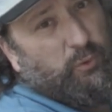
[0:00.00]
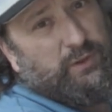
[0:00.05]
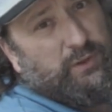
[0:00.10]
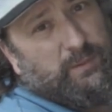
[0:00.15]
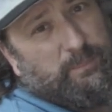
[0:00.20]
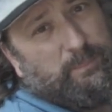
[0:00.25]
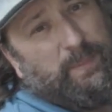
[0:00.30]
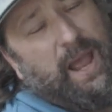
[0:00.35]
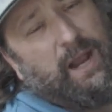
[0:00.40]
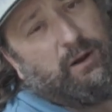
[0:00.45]

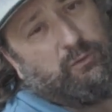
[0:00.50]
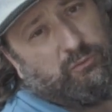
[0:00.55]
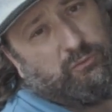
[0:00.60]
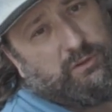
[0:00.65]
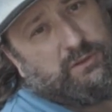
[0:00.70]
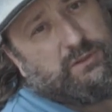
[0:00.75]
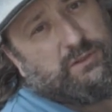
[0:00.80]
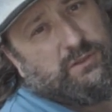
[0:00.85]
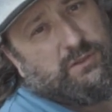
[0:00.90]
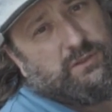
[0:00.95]
pointed backwards.
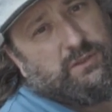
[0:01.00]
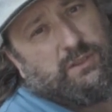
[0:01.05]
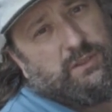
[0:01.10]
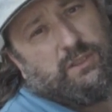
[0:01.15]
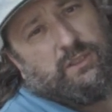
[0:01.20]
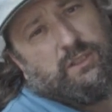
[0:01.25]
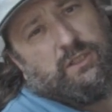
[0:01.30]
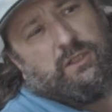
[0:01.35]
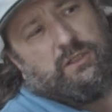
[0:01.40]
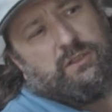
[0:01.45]

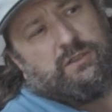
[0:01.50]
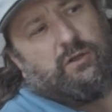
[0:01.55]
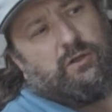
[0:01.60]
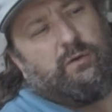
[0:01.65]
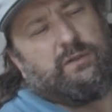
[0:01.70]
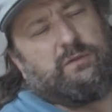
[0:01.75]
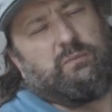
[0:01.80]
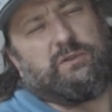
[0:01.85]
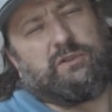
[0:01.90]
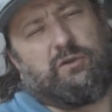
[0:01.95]

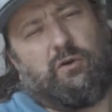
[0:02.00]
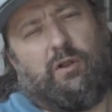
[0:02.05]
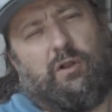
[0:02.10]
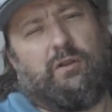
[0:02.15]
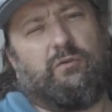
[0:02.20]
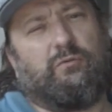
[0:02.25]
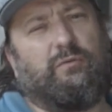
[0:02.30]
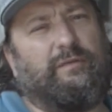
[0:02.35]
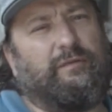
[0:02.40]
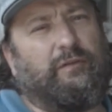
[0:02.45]
So it's what's
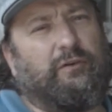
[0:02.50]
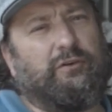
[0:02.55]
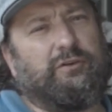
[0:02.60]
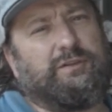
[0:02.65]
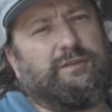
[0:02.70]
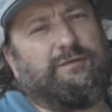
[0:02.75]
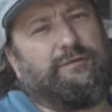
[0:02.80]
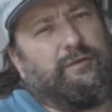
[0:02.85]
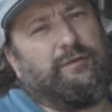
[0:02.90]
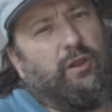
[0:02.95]
called a
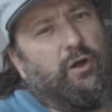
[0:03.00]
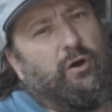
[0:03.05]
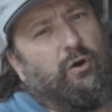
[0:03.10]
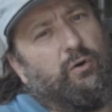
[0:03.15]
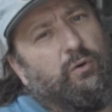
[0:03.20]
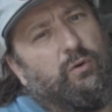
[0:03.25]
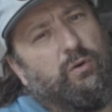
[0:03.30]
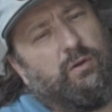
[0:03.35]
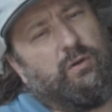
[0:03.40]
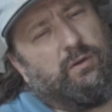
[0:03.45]
reverse
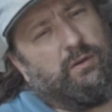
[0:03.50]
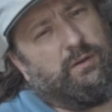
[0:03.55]
flow